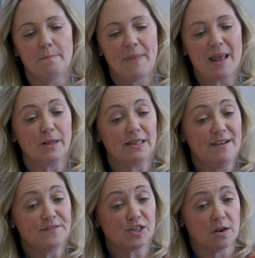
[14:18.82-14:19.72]
People
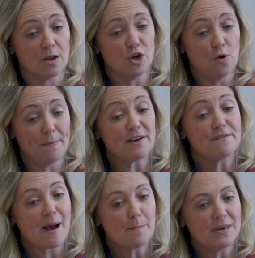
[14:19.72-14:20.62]
lived, bigger
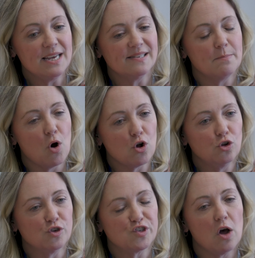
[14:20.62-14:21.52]
families in more
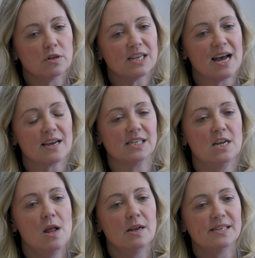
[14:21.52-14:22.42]
close contact.
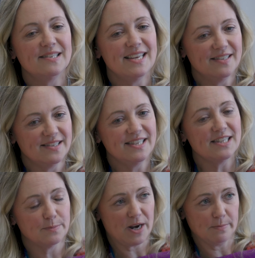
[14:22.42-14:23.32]
Diseases did
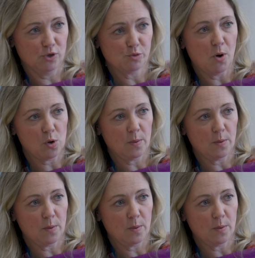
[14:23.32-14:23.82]
spread much more